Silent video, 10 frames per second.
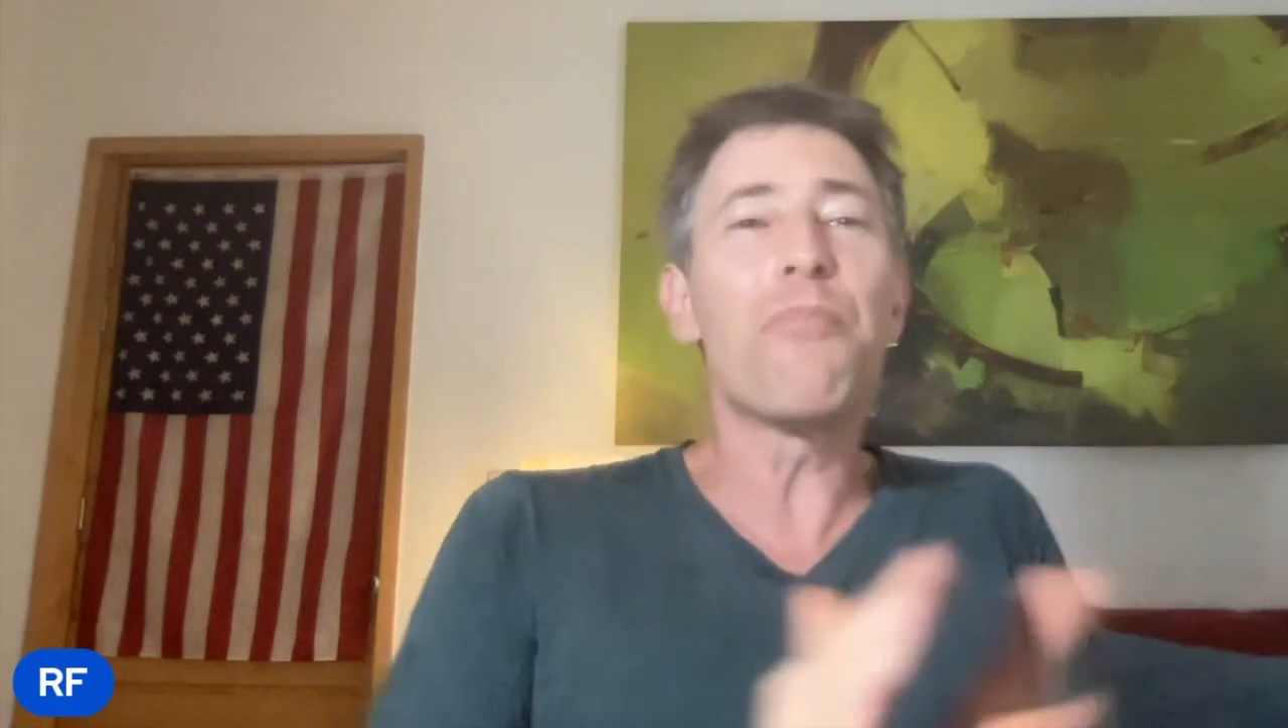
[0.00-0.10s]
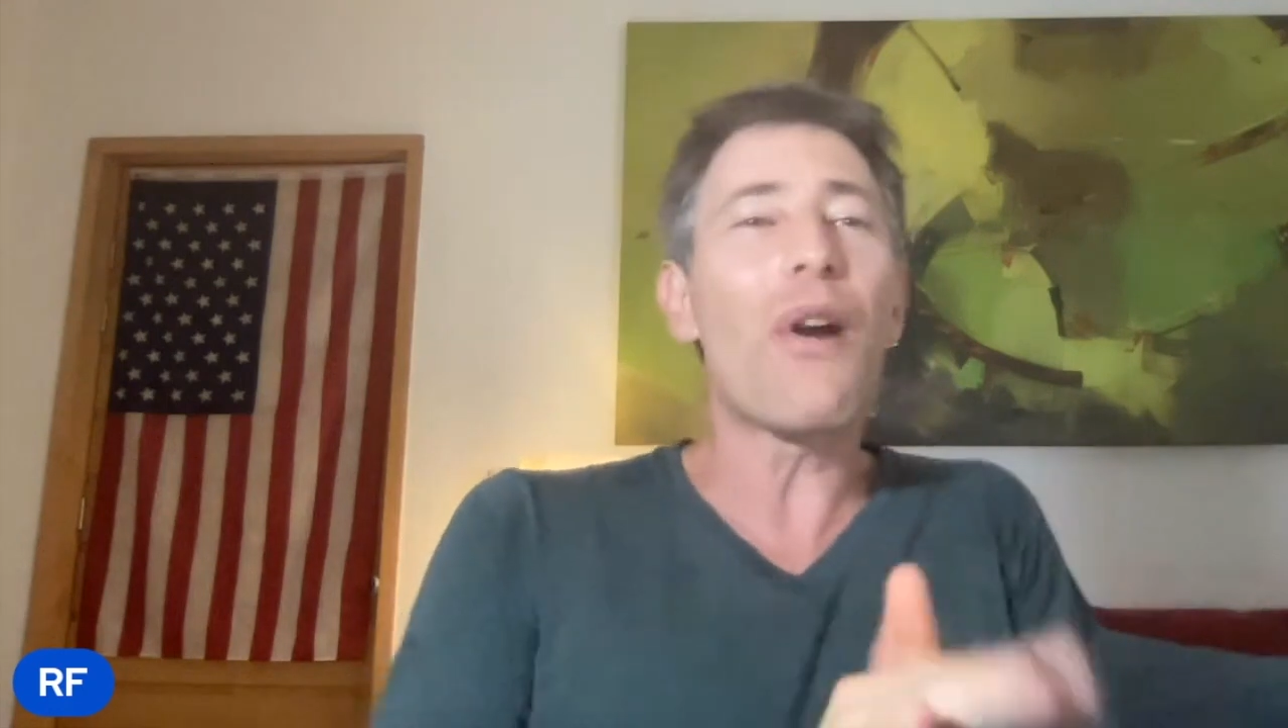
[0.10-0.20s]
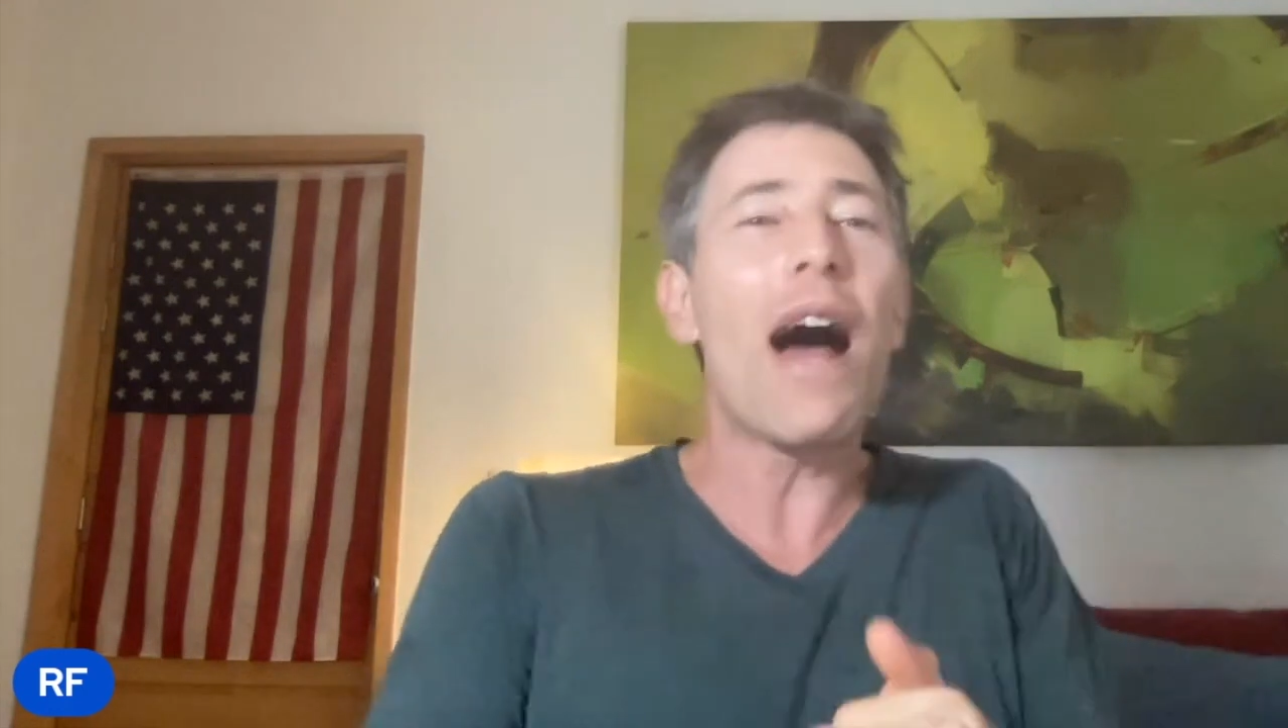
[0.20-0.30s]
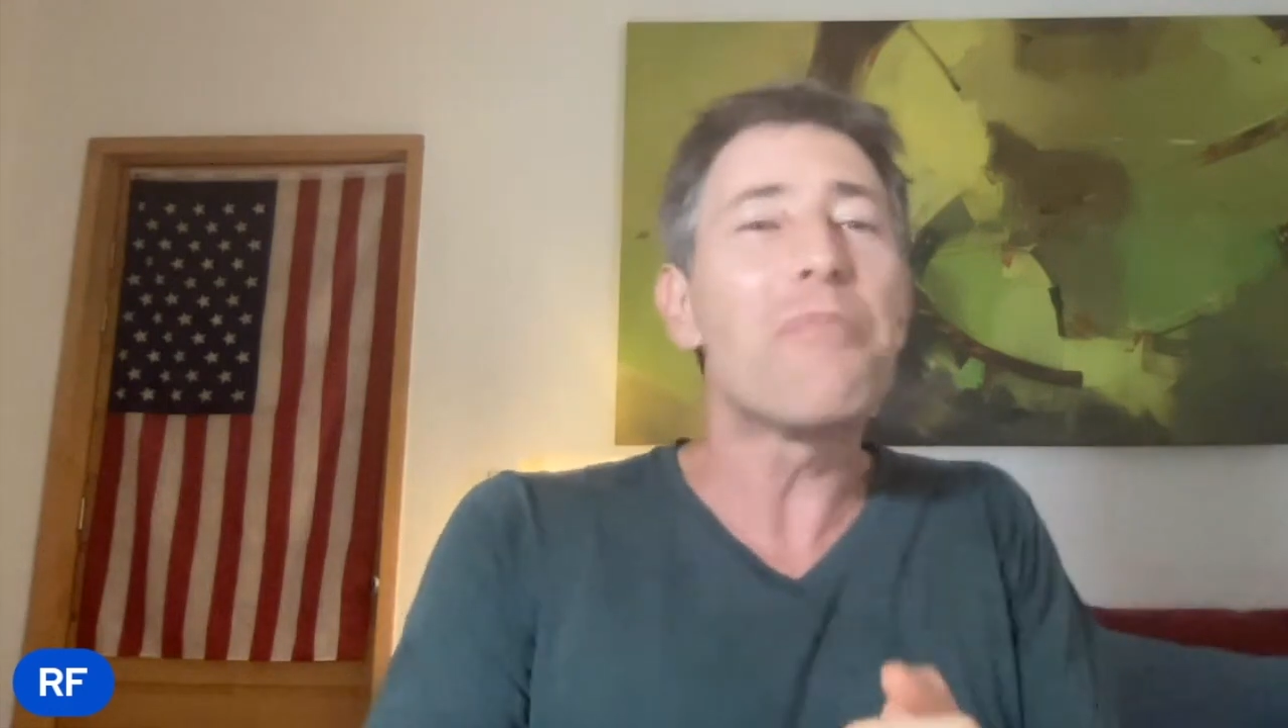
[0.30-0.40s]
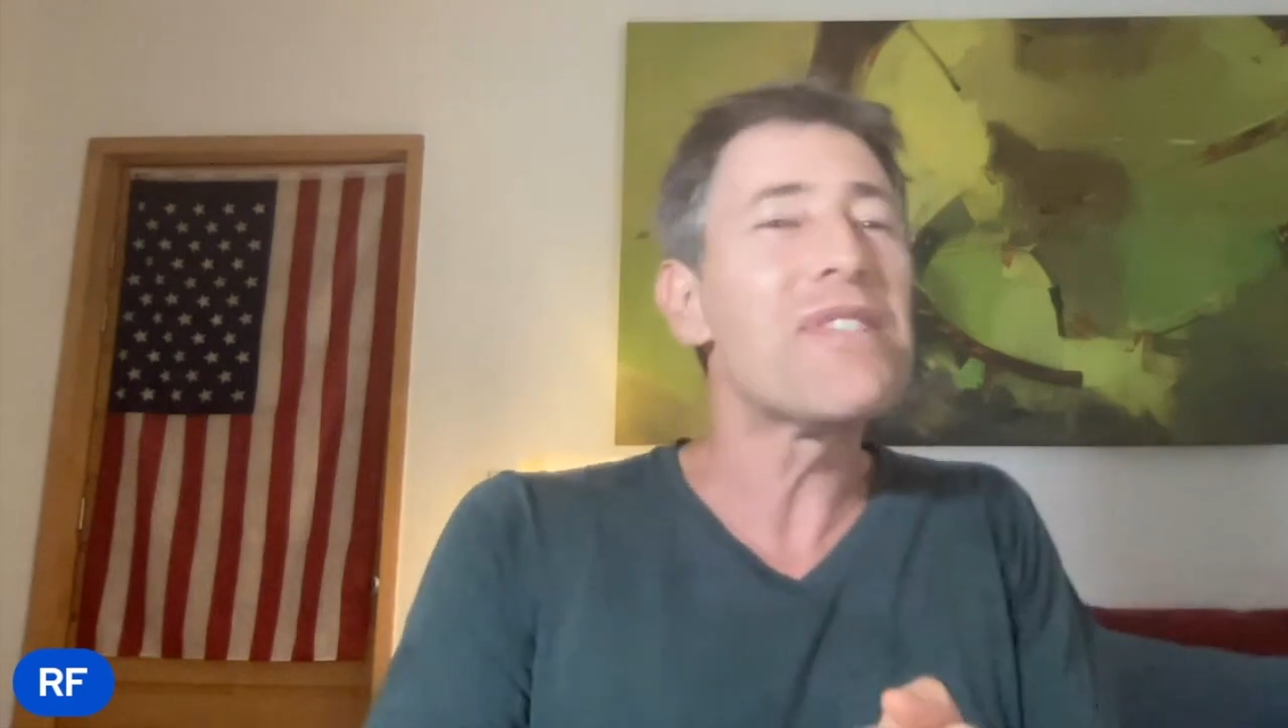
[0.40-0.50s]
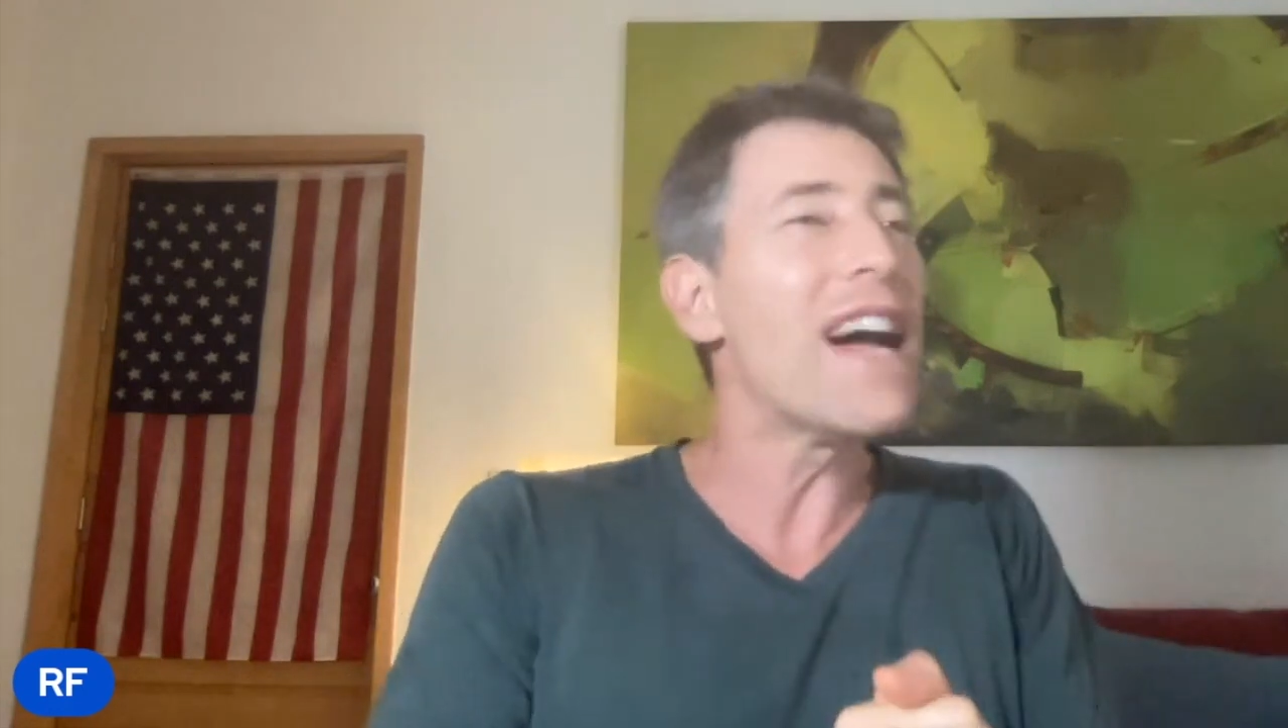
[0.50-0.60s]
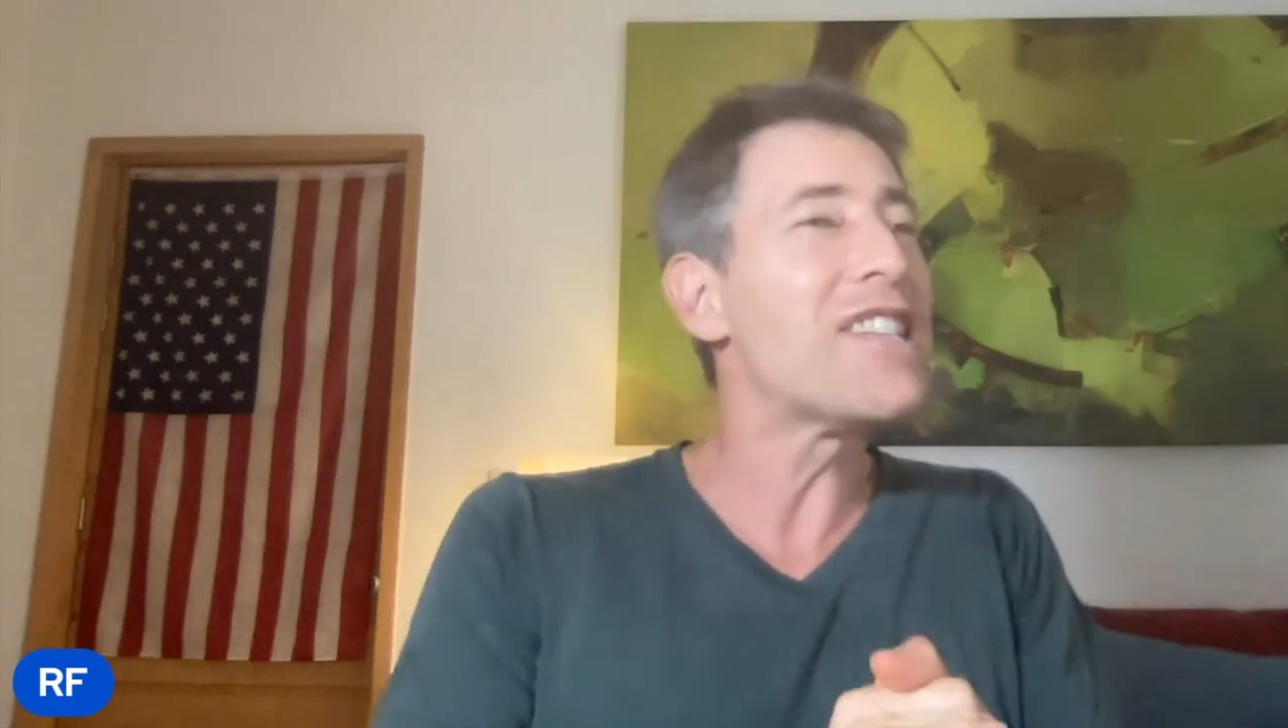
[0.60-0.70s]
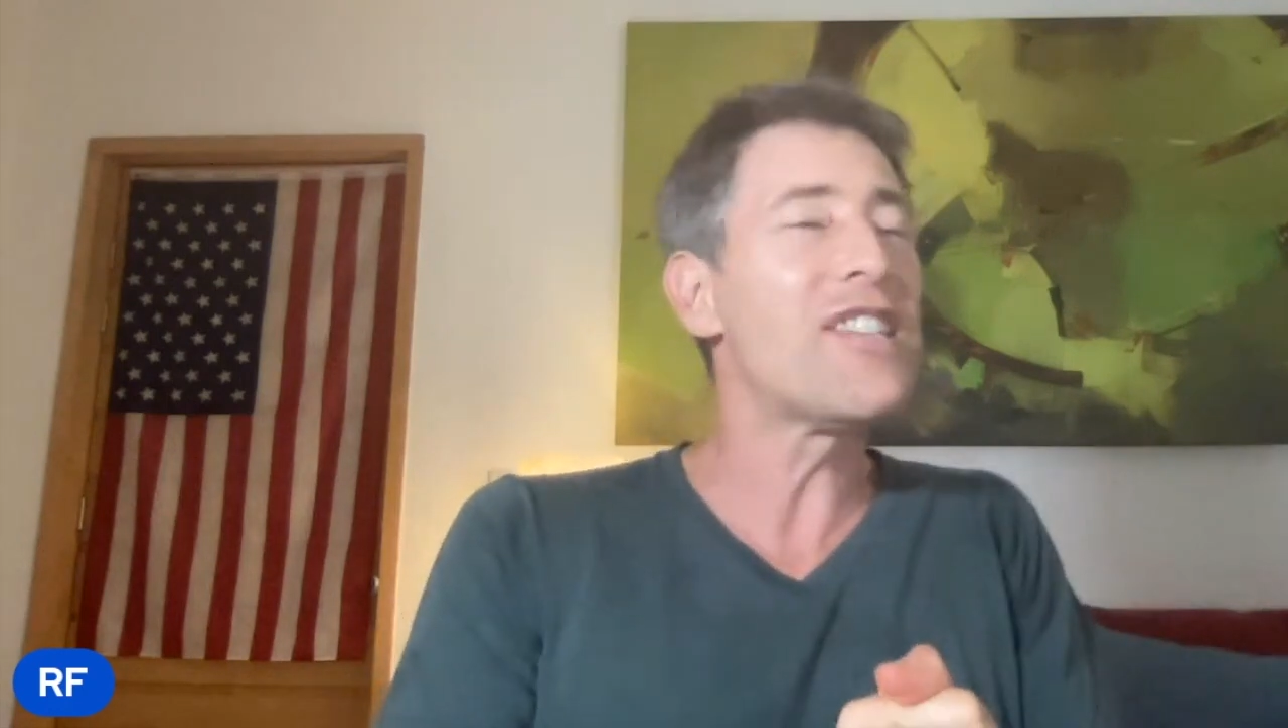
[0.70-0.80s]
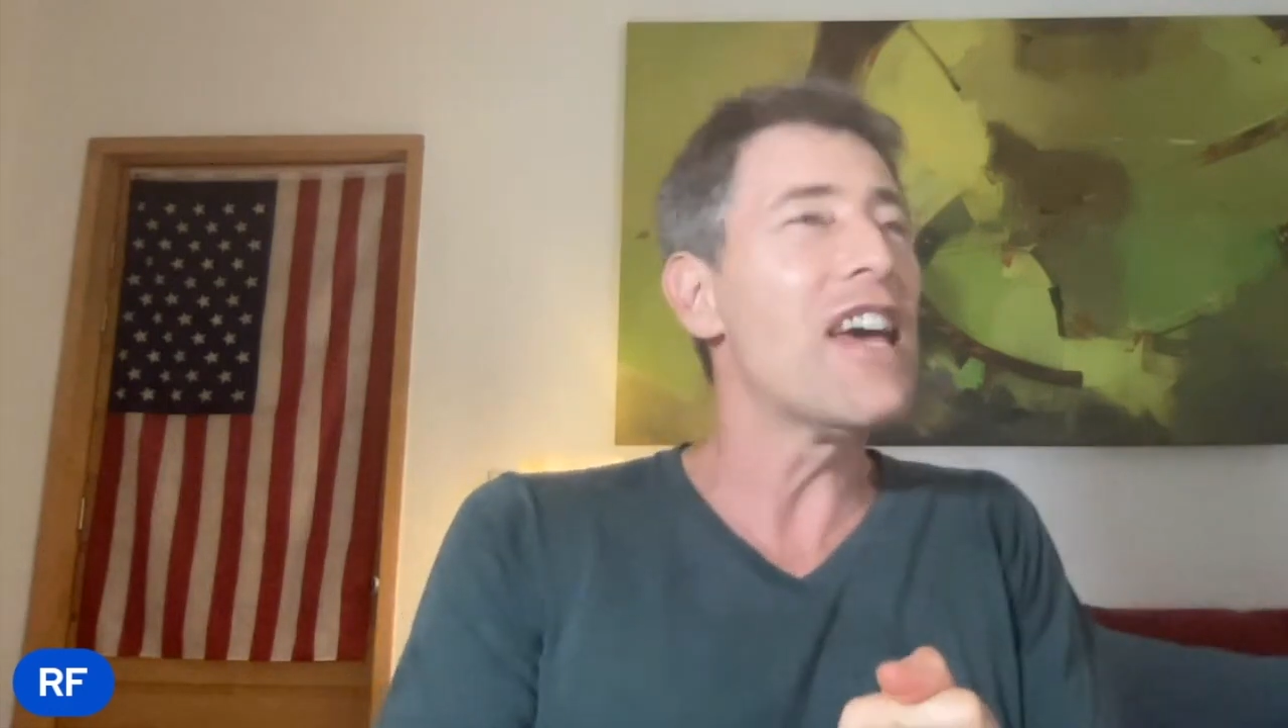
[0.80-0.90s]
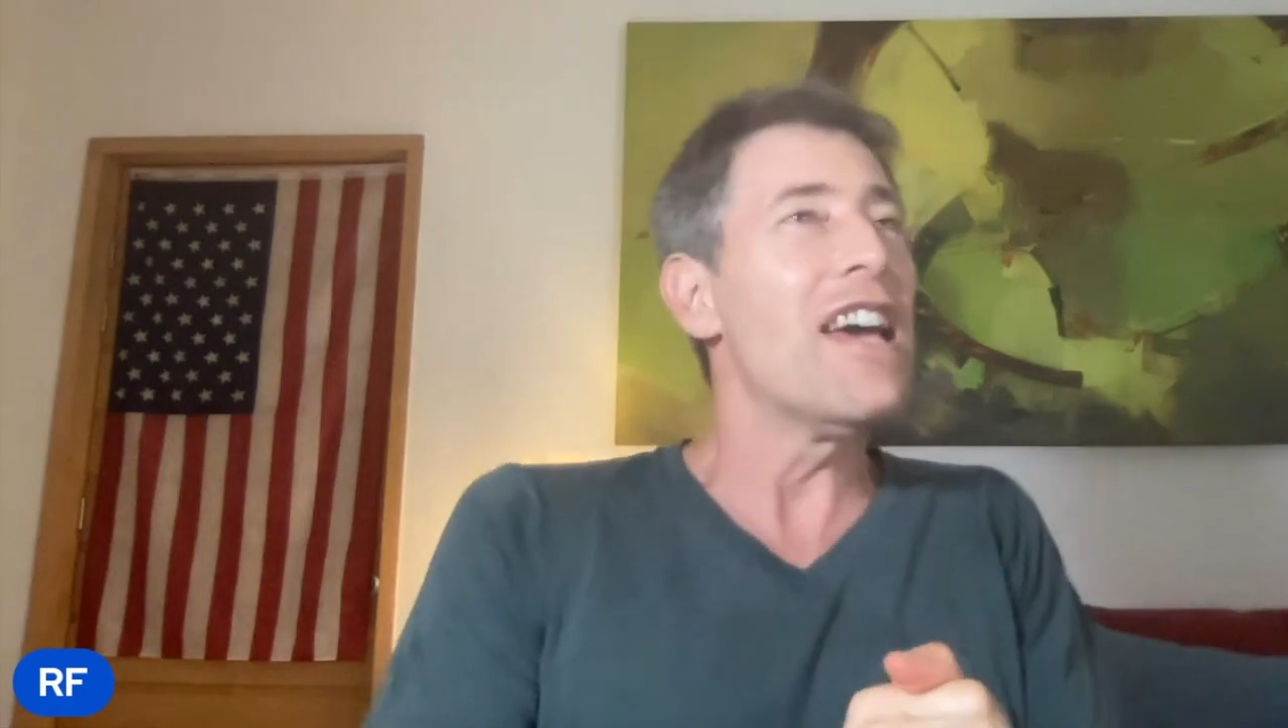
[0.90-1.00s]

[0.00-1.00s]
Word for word: Perhaps that's